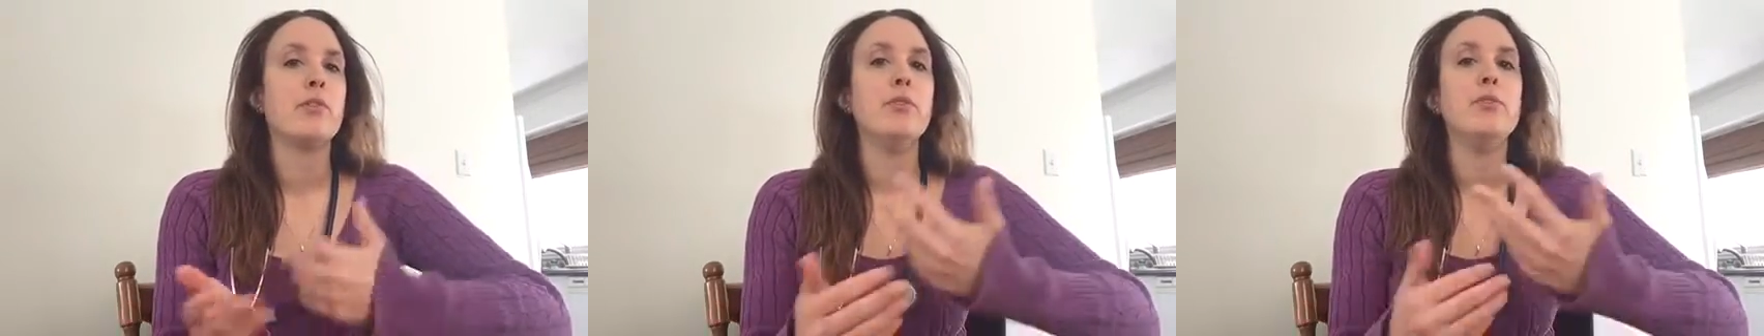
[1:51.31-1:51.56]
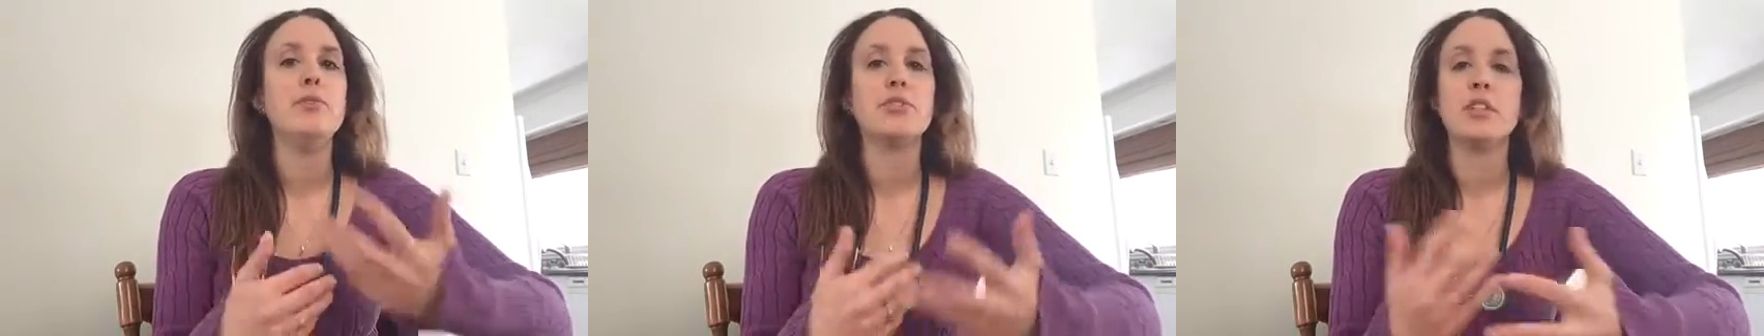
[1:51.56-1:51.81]

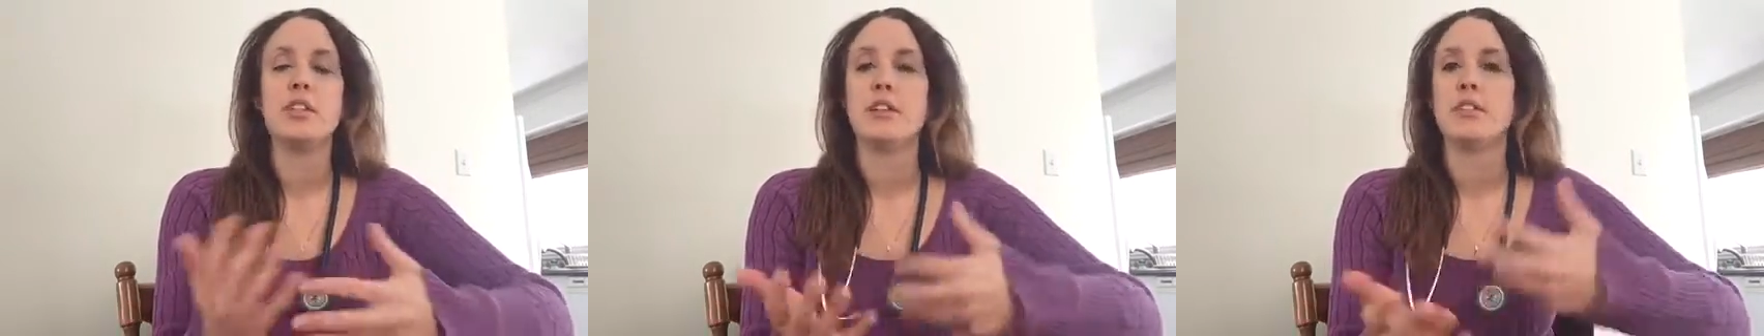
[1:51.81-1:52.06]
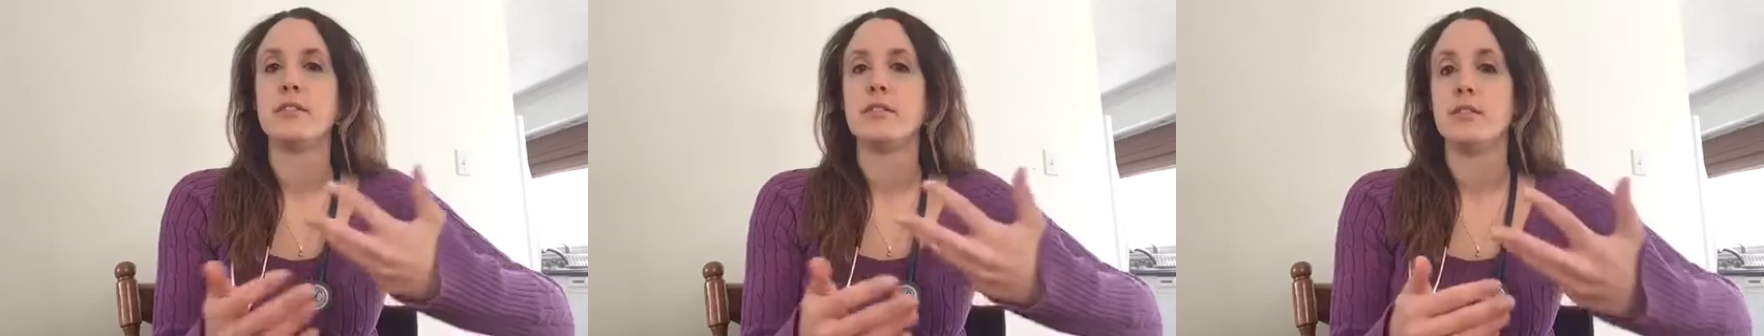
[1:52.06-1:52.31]
usually
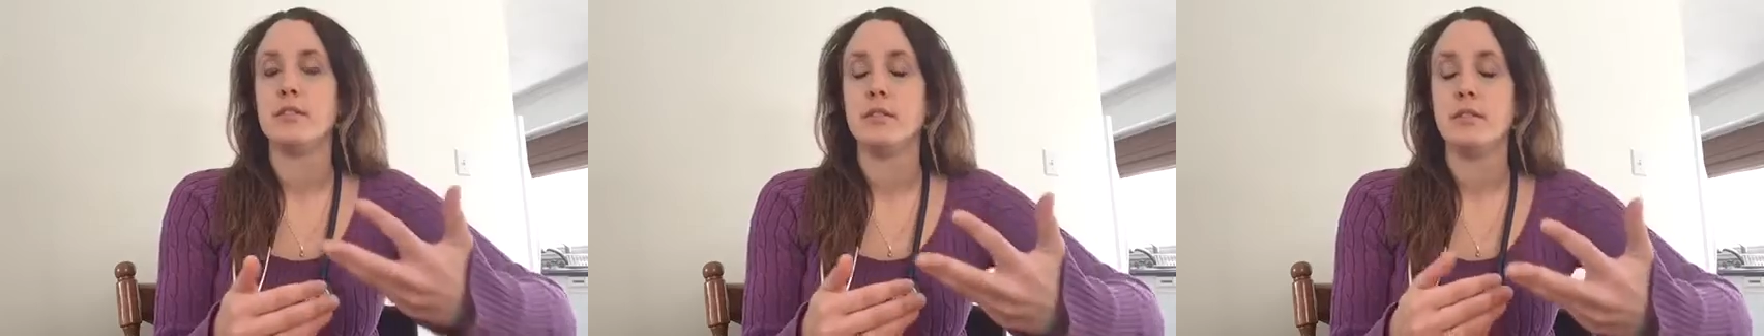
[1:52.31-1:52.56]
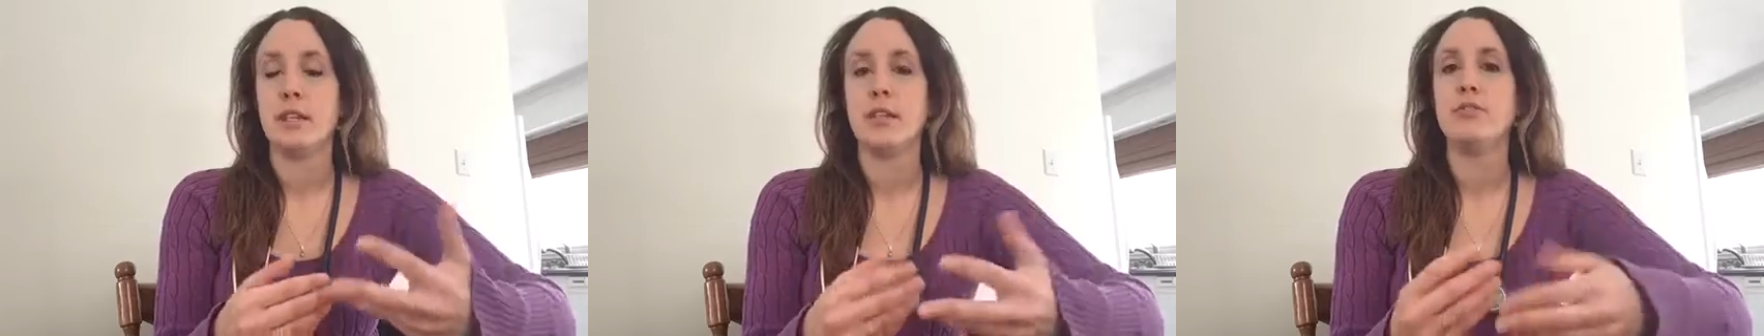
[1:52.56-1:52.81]

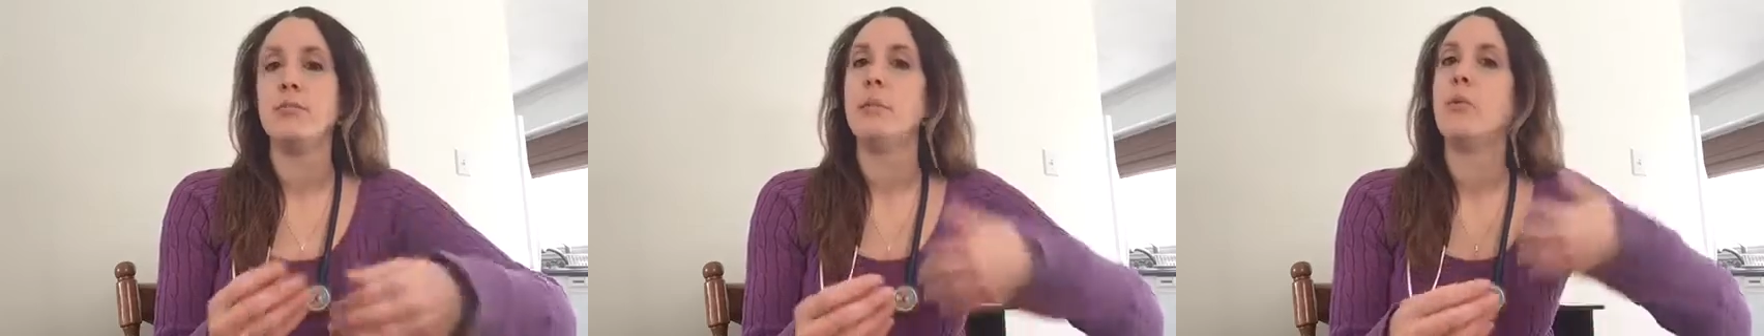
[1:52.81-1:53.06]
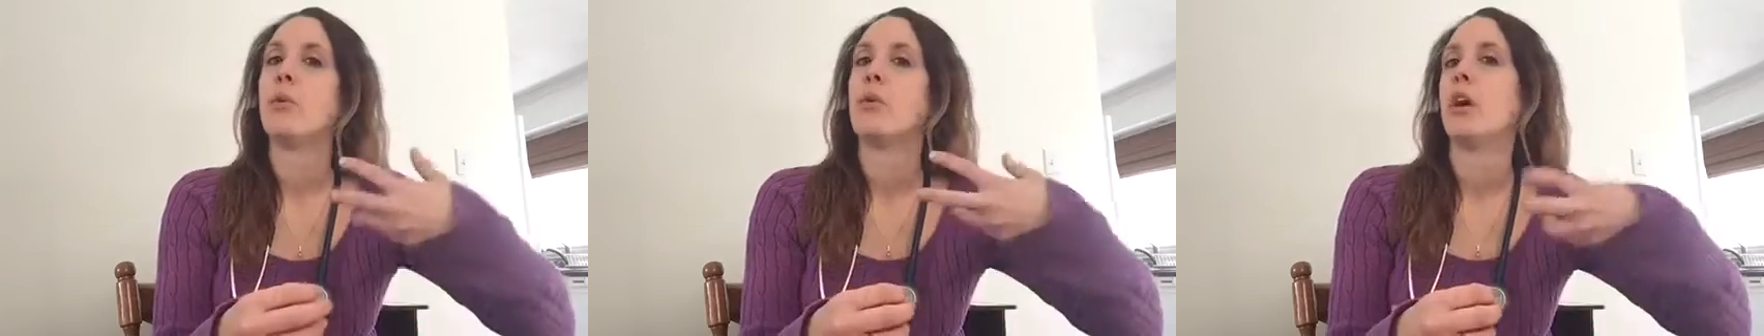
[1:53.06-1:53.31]
tend to be
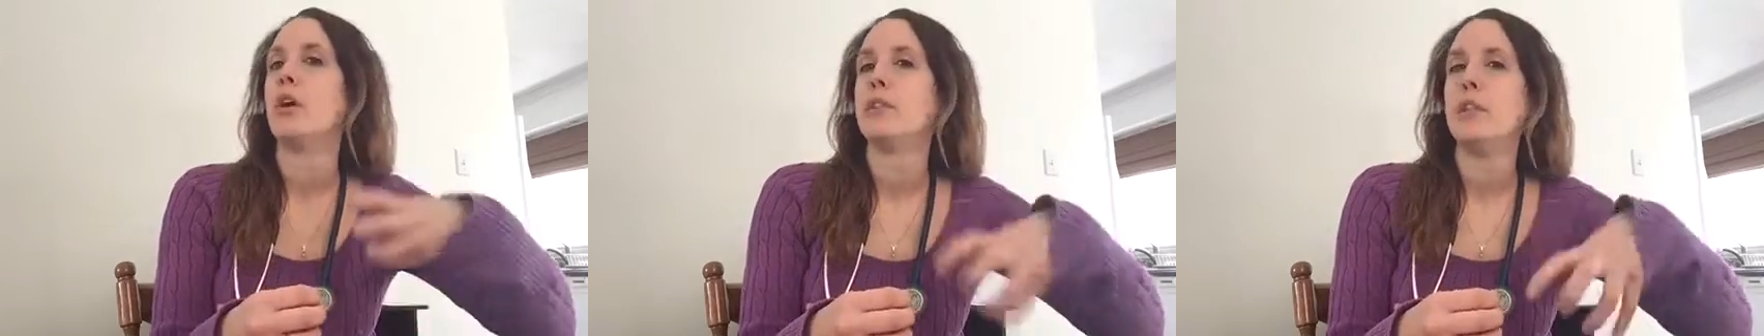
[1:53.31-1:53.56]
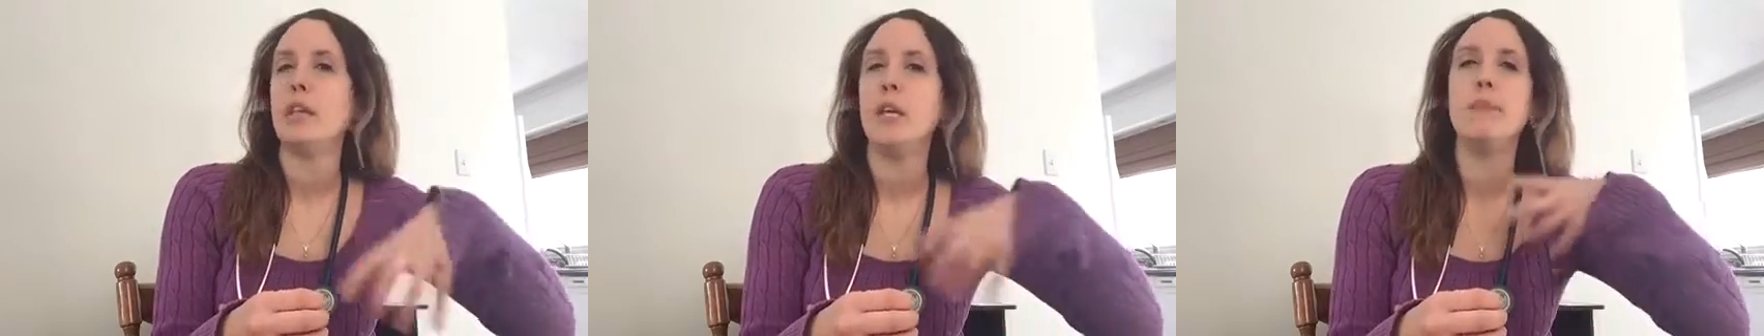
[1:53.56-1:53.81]
more on
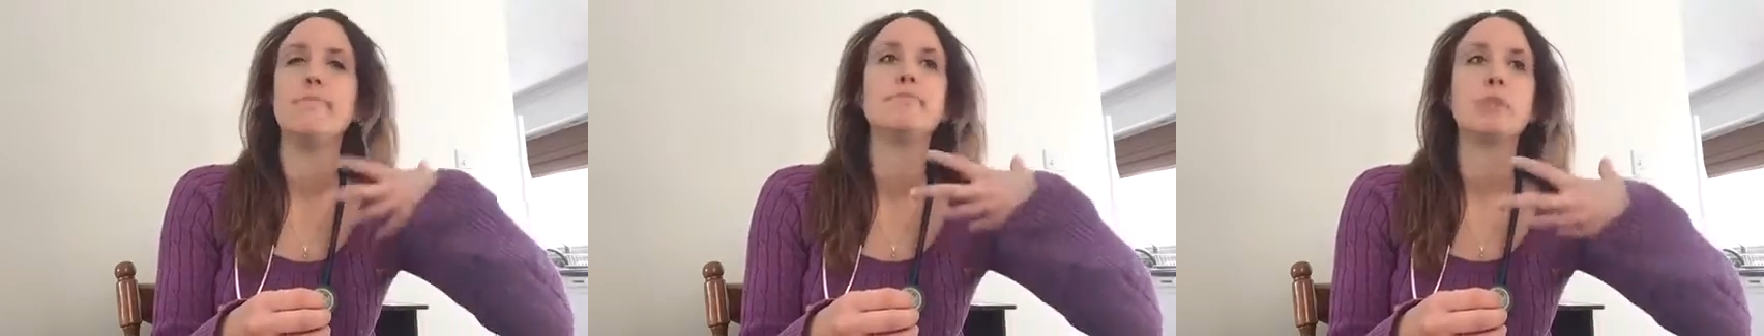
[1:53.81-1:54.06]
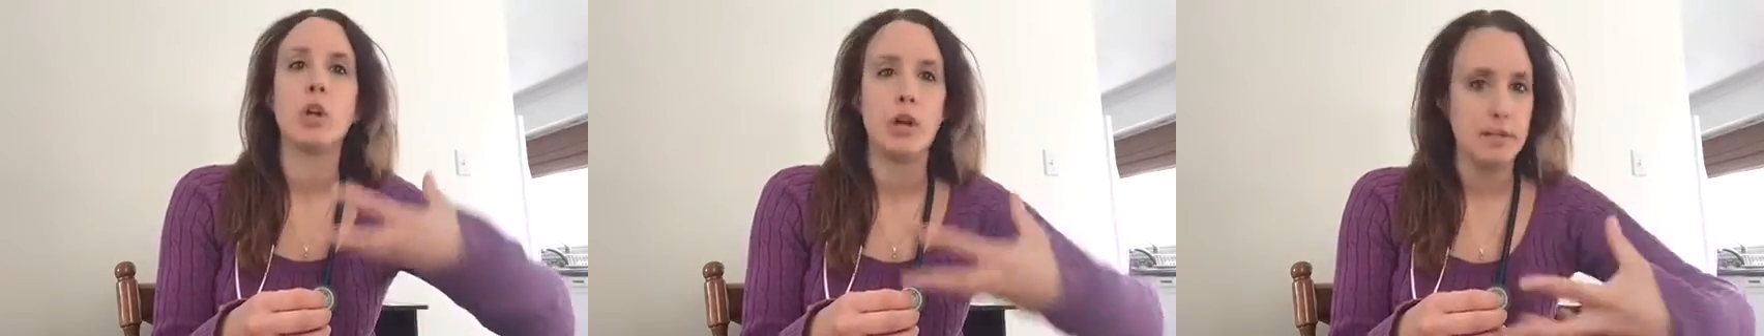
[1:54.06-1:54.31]
the
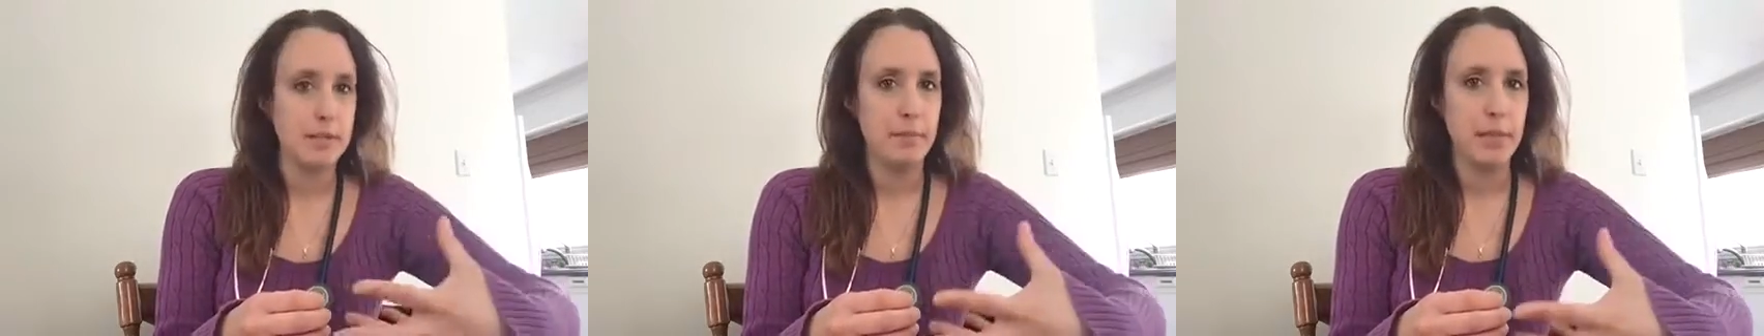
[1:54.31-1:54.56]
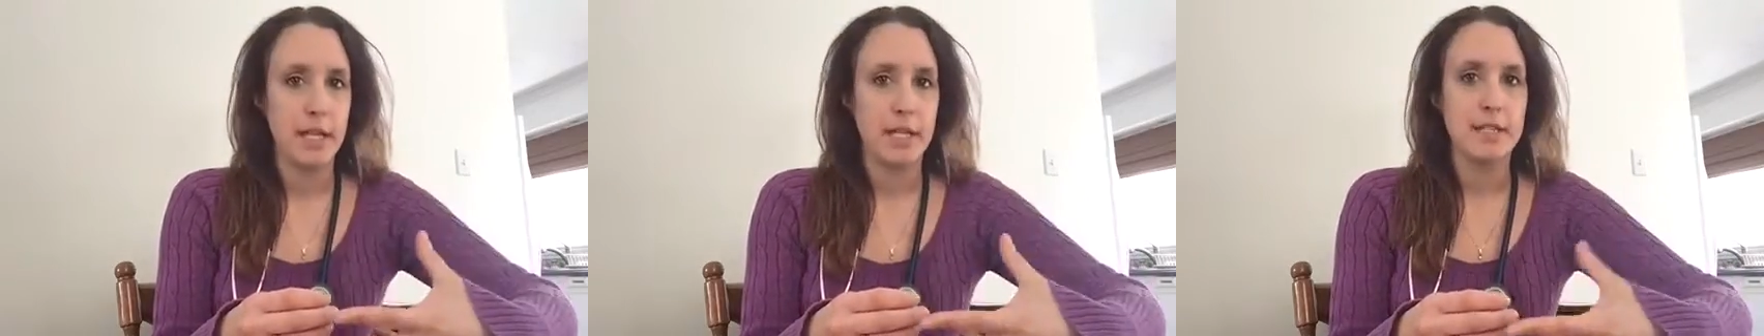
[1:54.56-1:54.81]

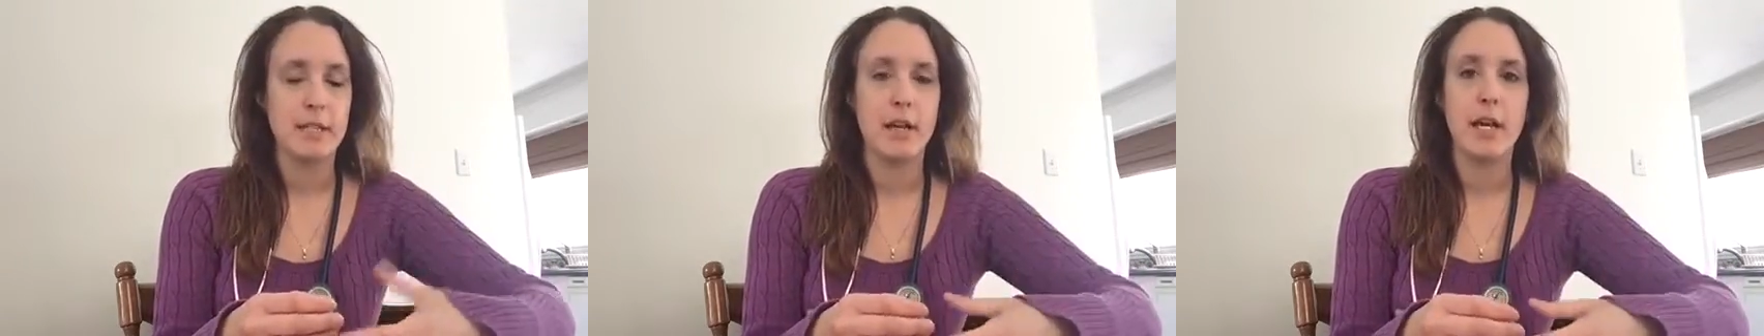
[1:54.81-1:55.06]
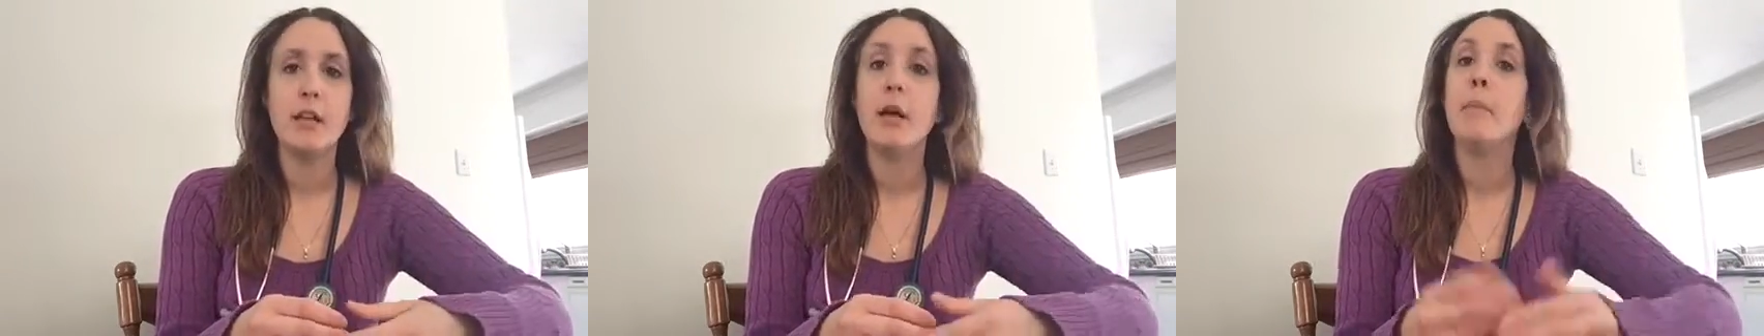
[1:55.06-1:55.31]
constipated side,